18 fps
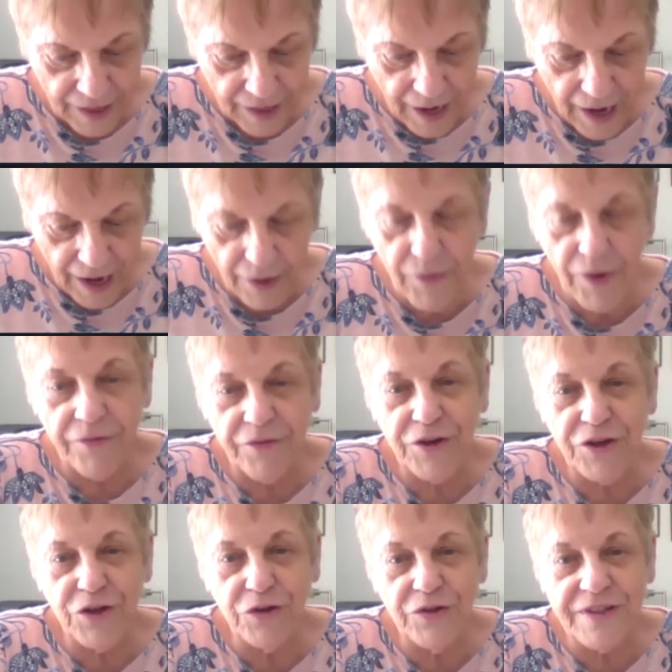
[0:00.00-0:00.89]
However
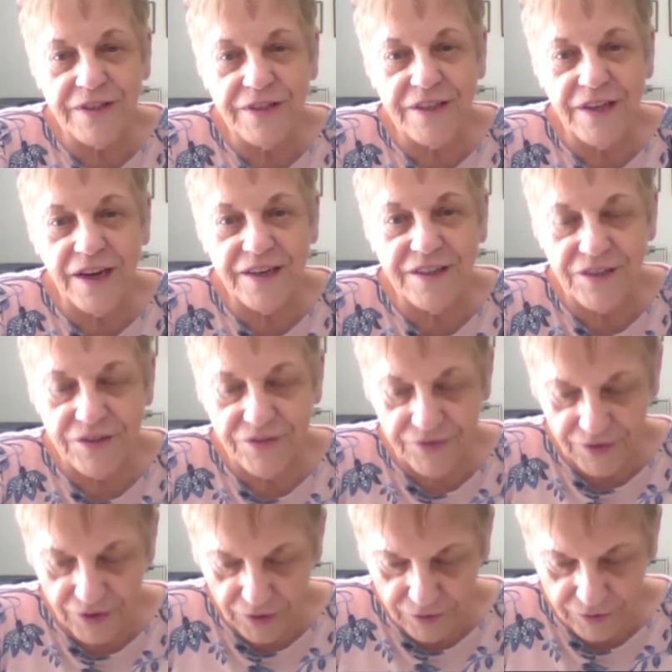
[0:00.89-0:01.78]
you decide to
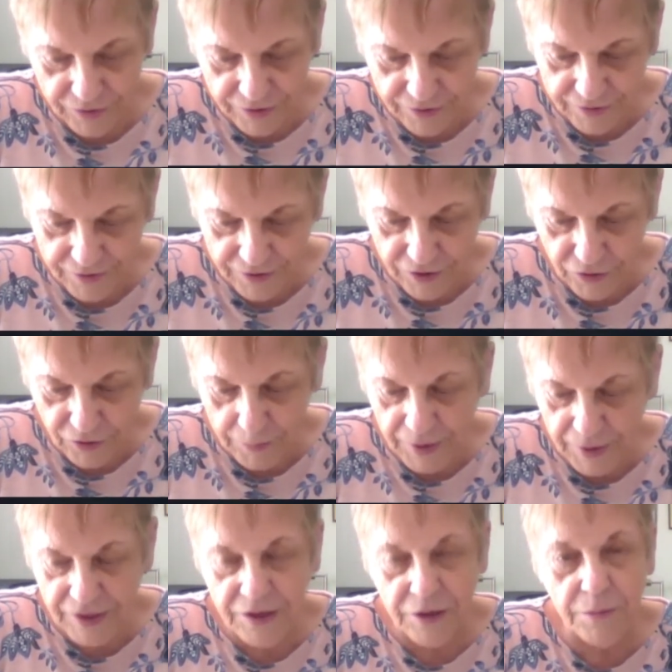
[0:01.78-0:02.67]
vote, your
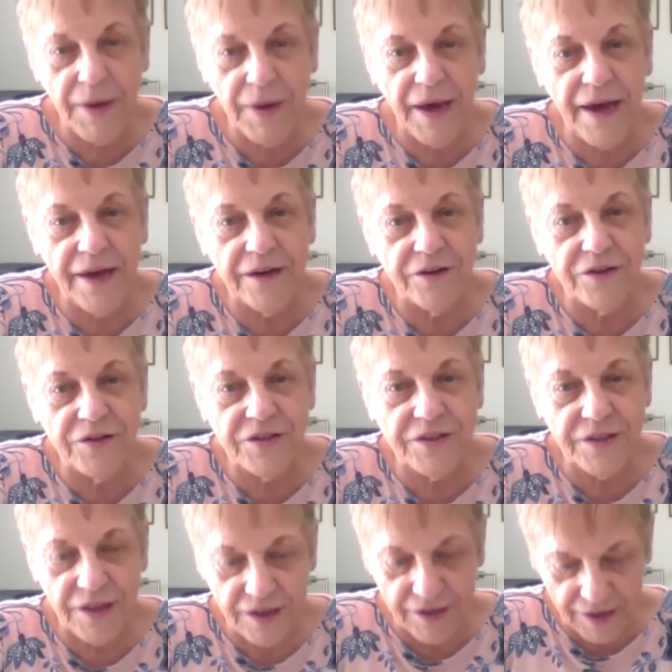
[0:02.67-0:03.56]
opinion
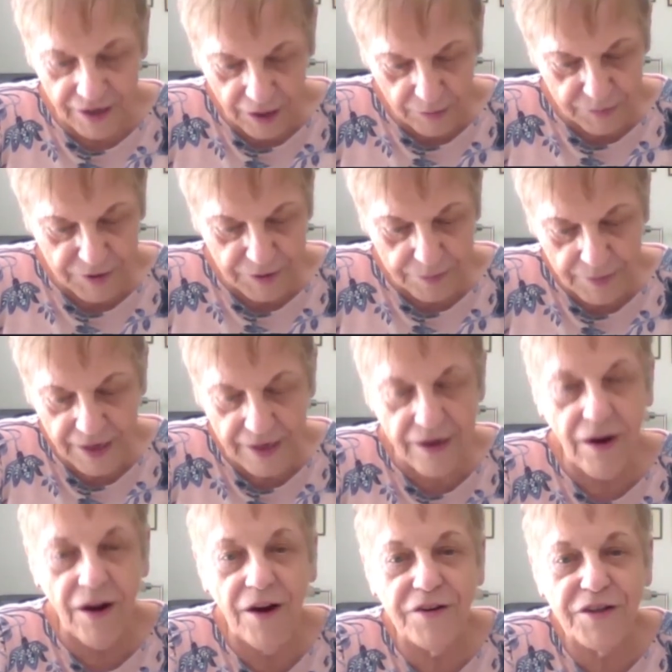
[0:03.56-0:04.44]
matters and helps
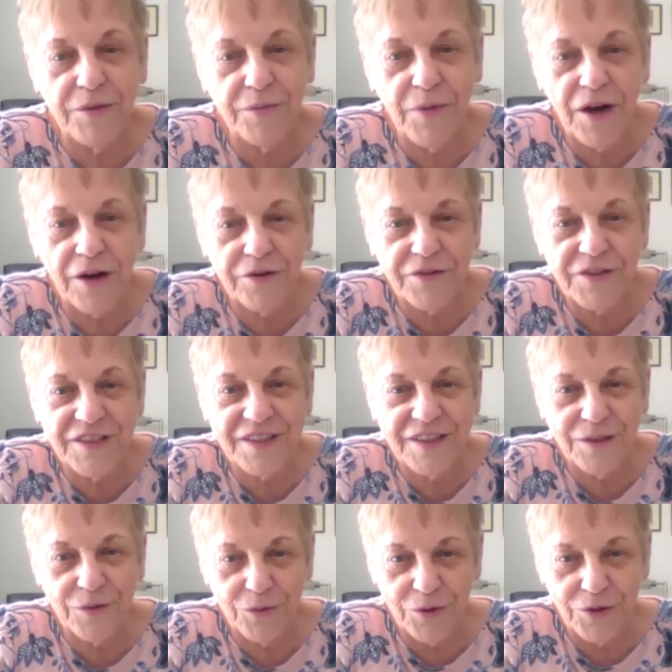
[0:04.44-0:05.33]
make our
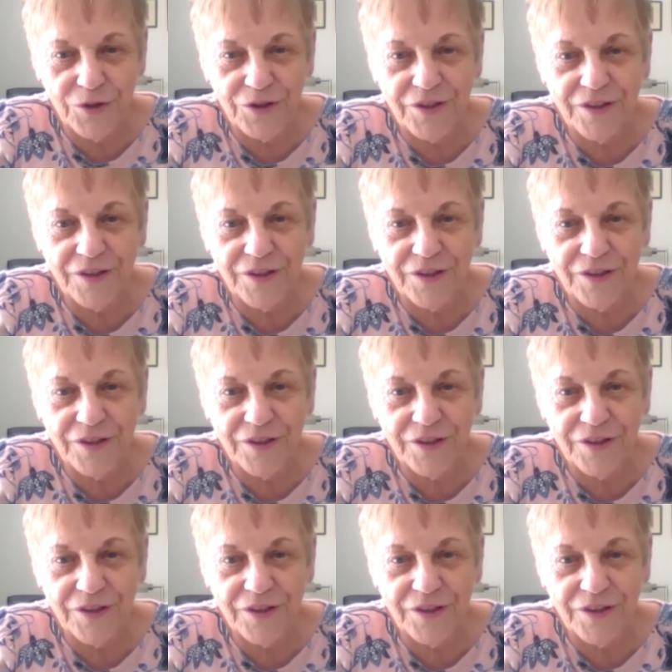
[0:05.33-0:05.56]
democracy work.